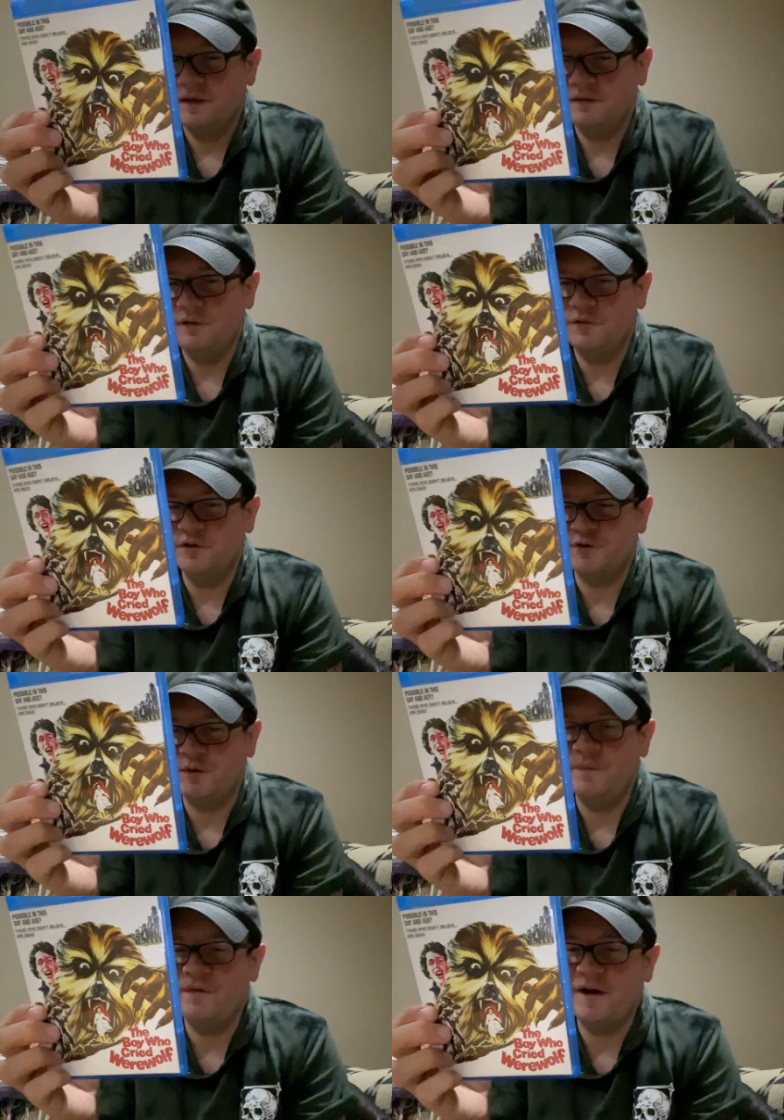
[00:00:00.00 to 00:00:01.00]
Another
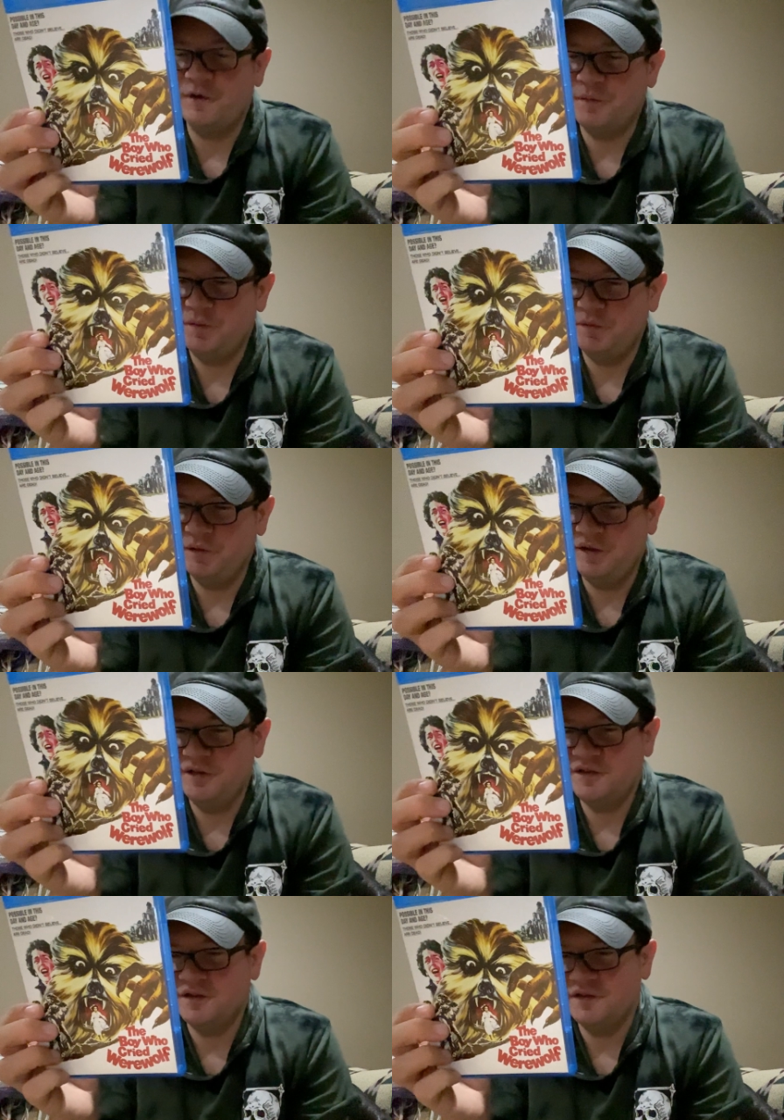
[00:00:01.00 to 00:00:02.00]
Scream Factory
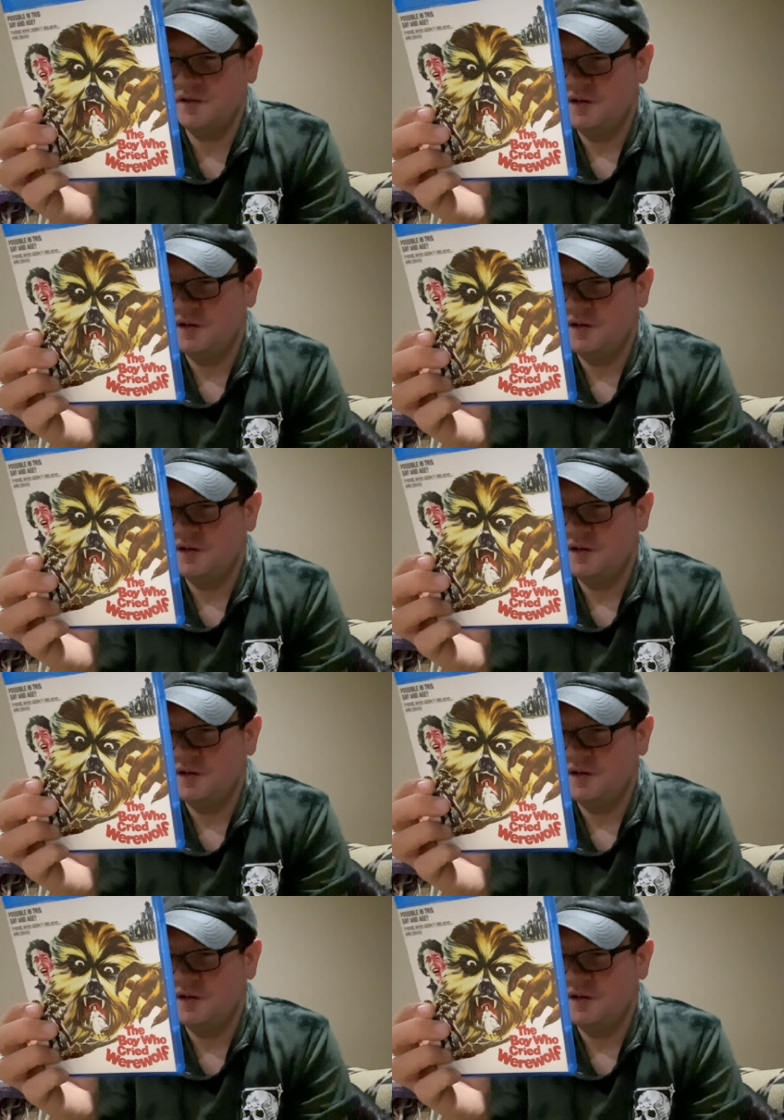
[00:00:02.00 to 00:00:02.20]
release.